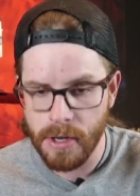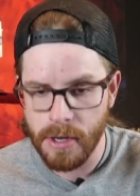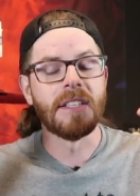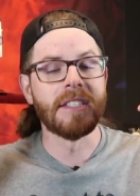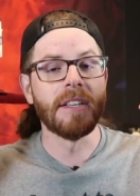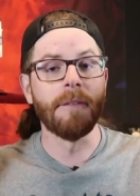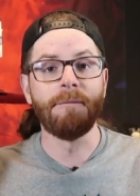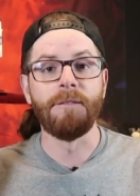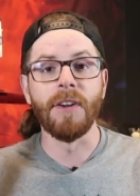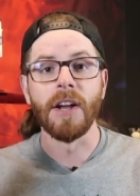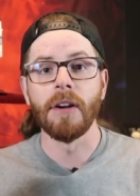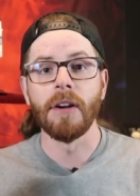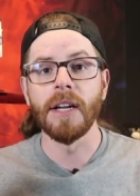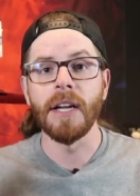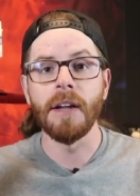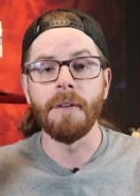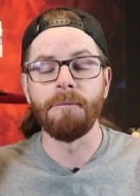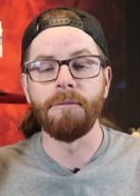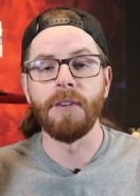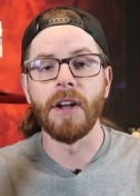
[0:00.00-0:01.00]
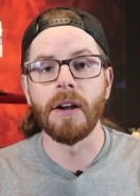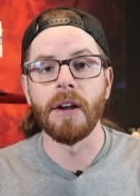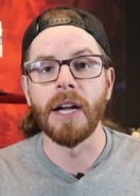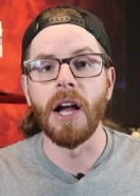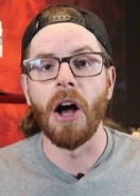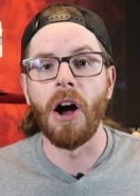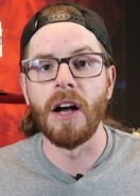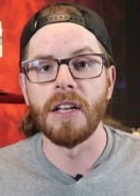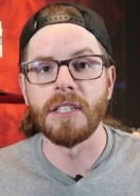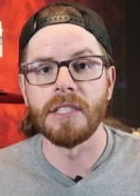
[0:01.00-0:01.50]
It's a very, very
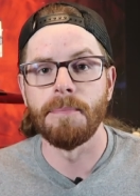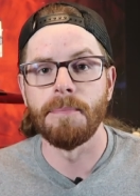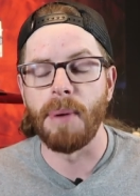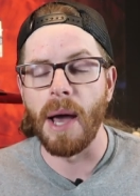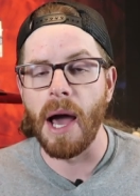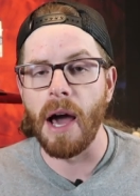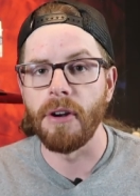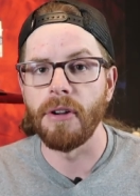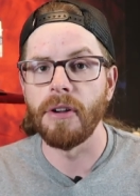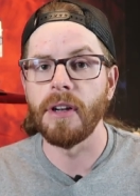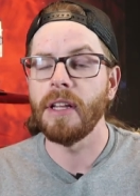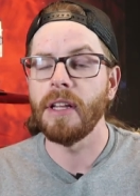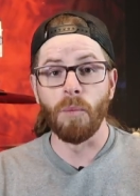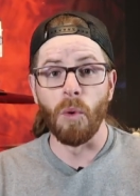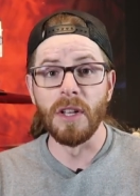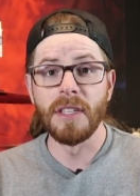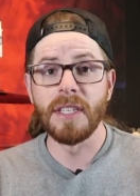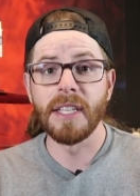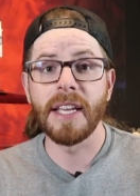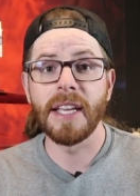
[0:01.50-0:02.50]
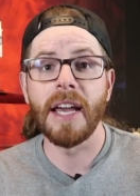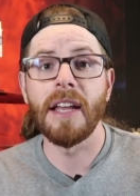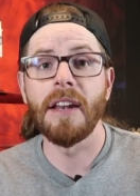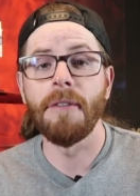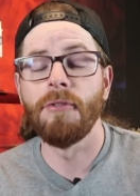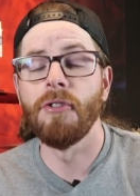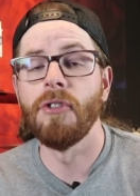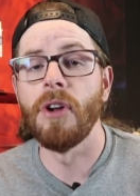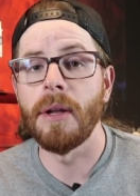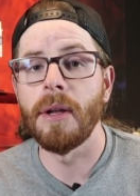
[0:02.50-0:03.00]
awesome pattern. Once again,
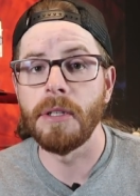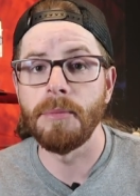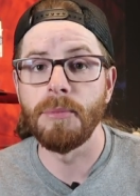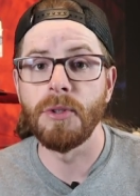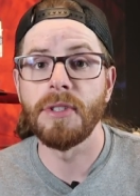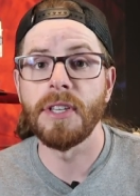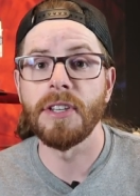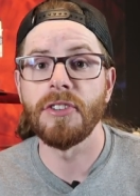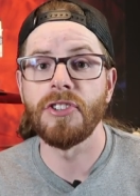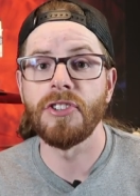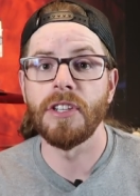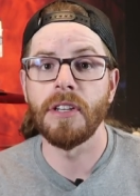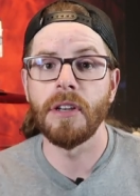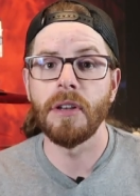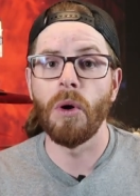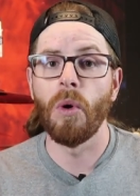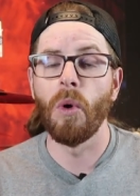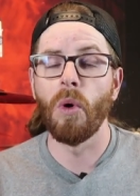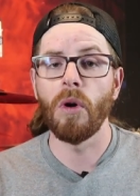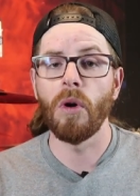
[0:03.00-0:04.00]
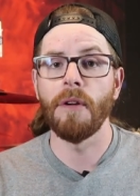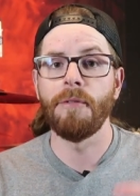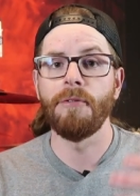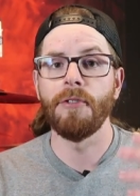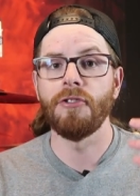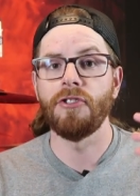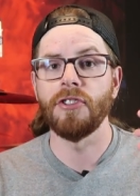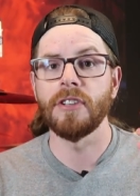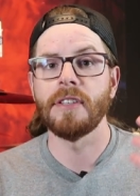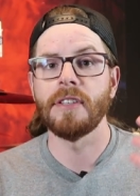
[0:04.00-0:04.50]
if you're not a musician or if
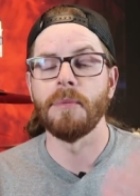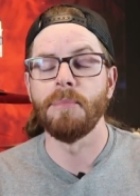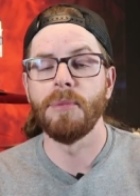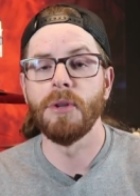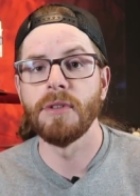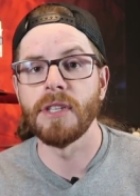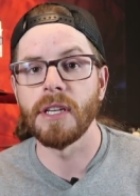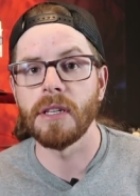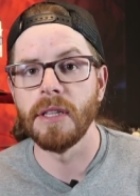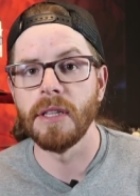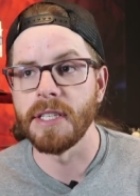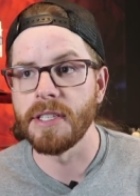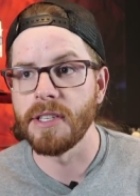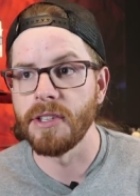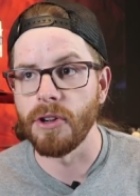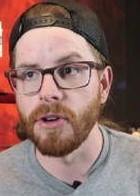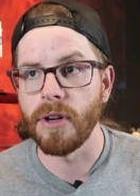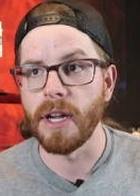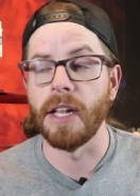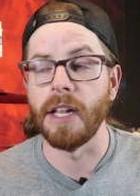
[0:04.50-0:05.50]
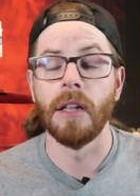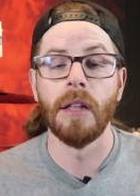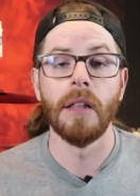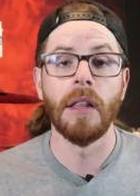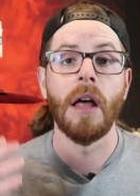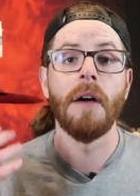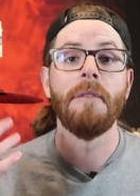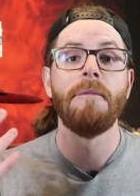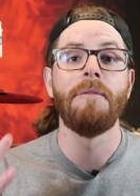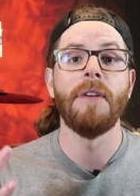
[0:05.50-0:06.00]
you're just a music listener and
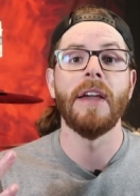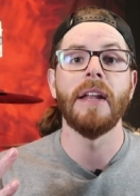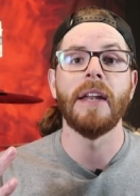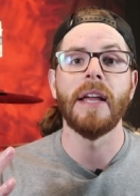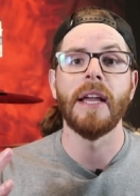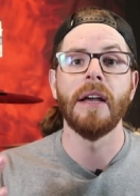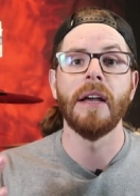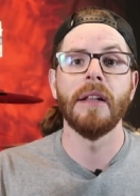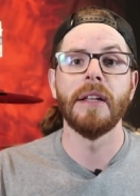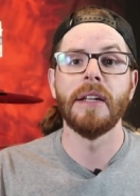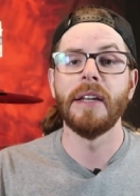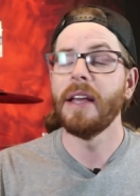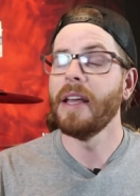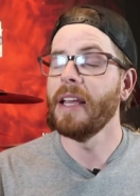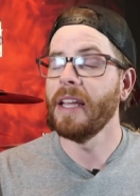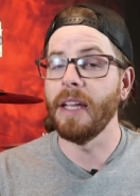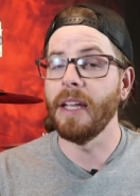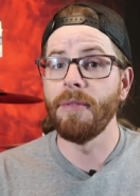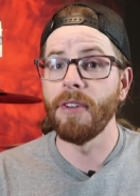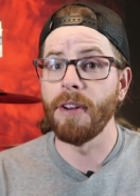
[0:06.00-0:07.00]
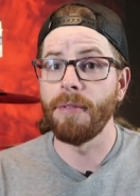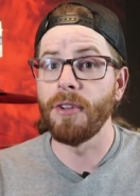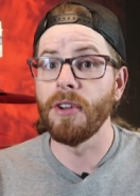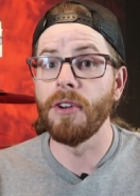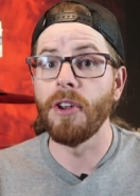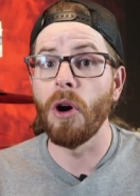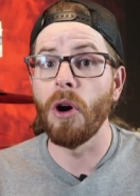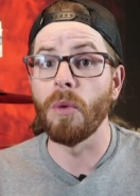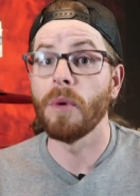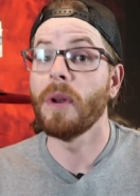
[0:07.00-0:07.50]
love Van Halen, even if you
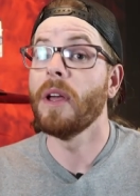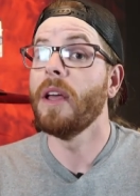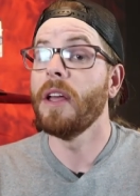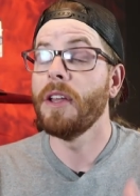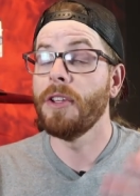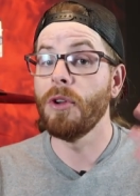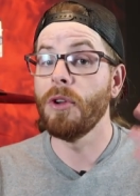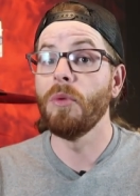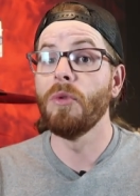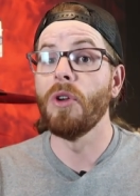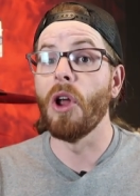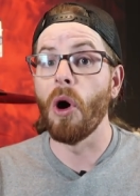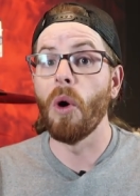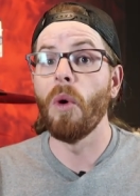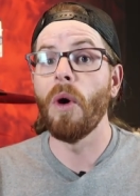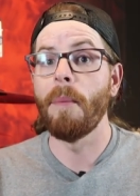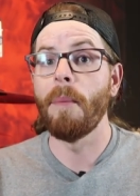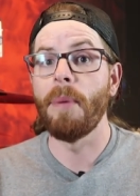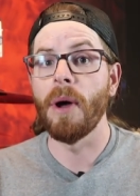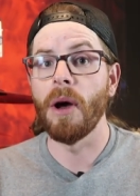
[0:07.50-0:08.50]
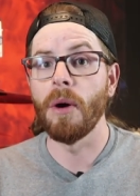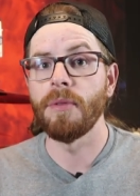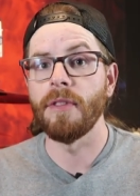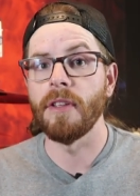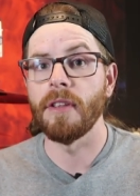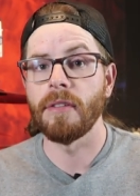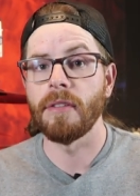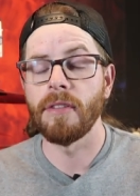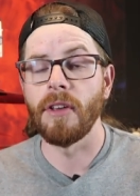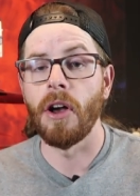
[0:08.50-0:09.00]
don't, you know about
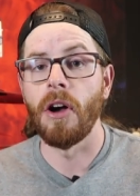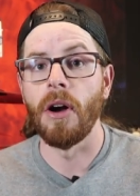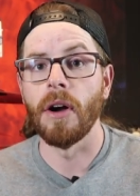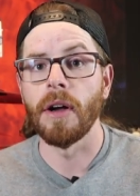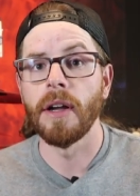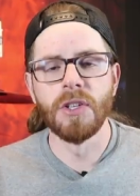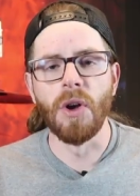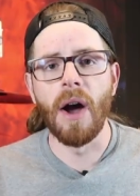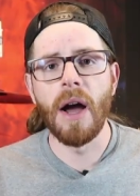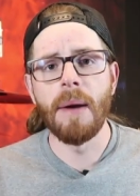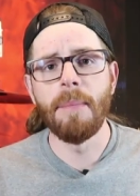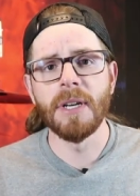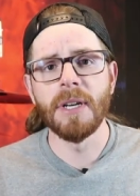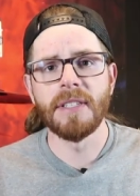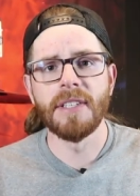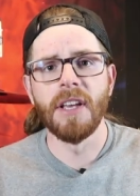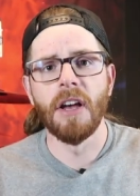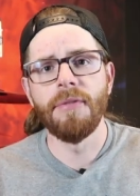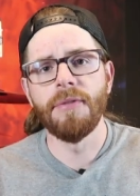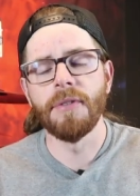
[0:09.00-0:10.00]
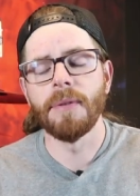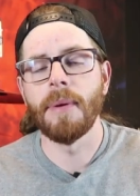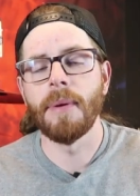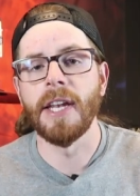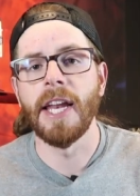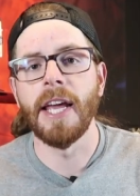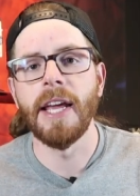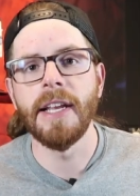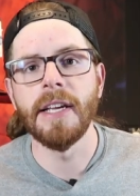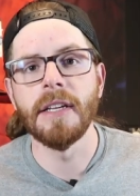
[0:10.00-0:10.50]
this song. So I myself am
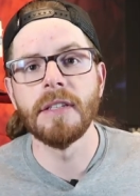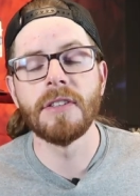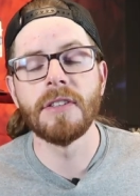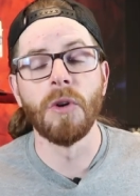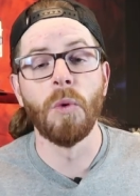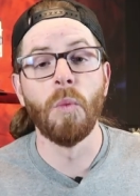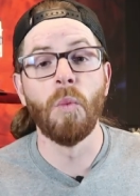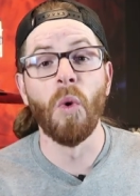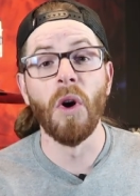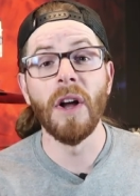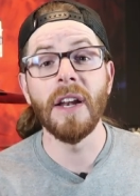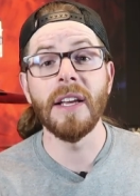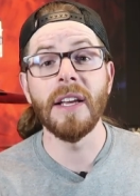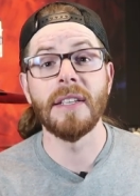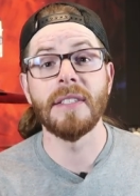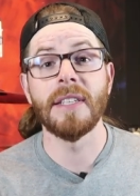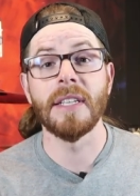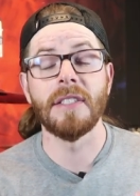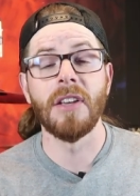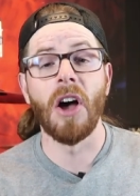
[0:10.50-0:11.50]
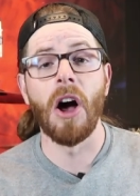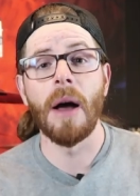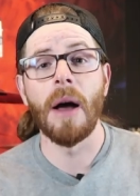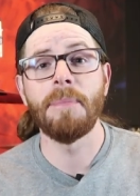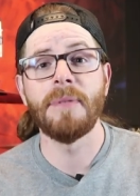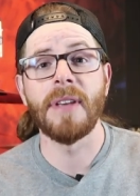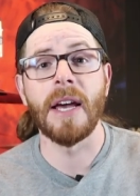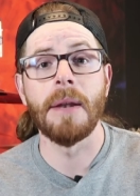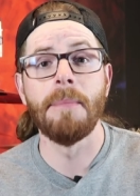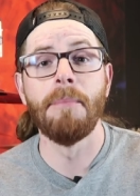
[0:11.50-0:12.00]
Canadian, so what is a
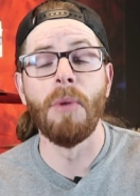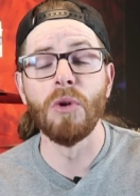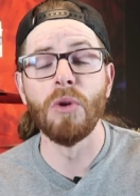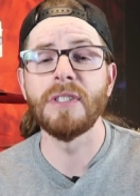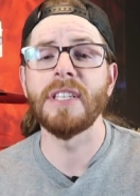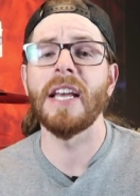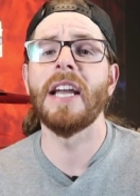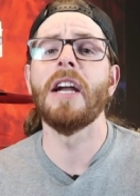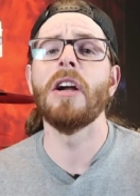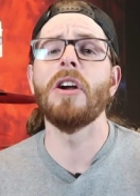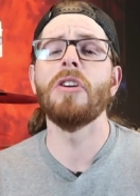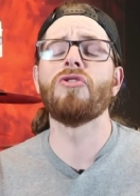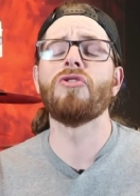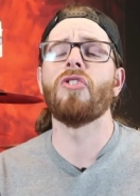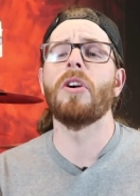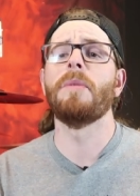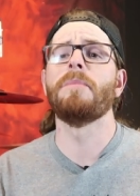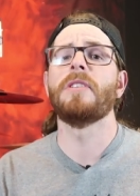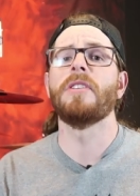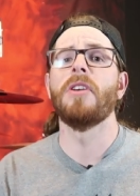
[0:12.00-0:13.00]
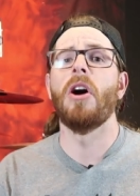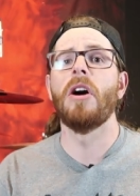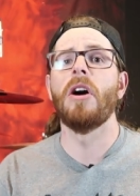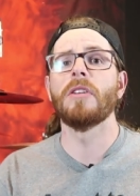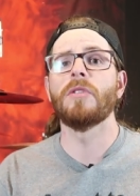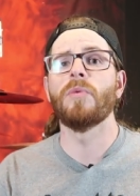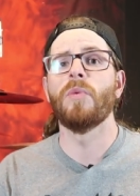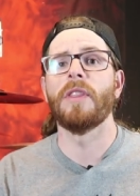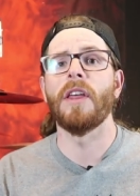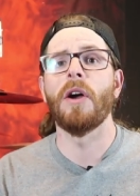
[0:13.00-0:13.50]
top 10 most air drum
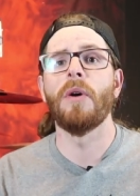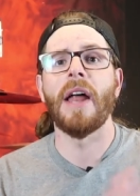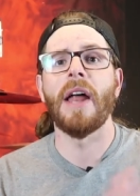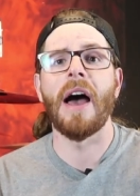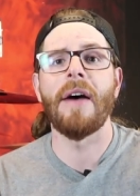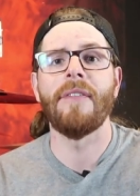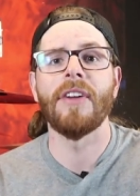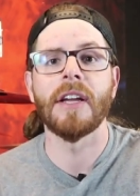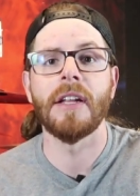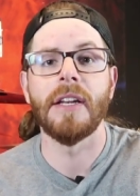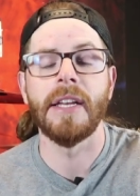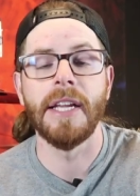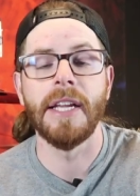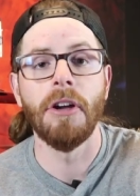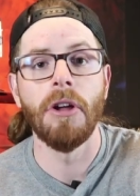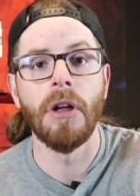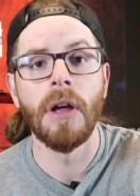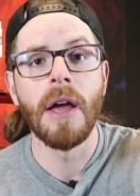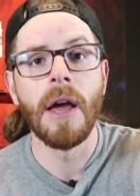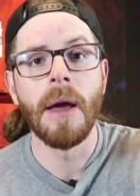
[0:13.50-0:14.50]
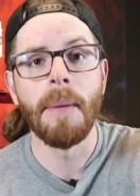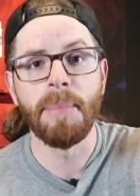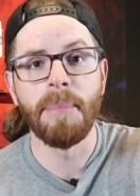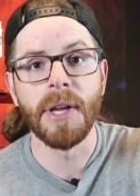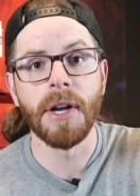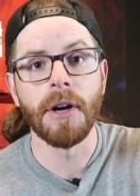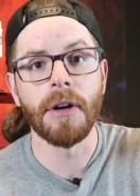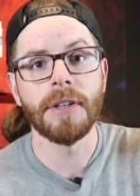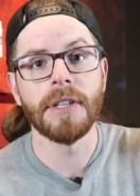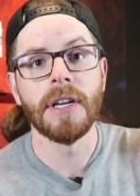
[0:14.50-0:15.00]
songs without having a Neil
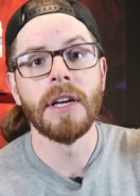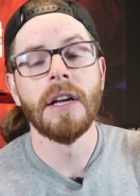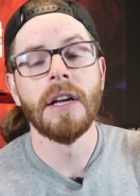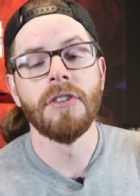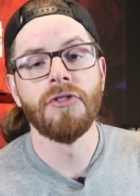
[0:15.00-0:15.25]
Peart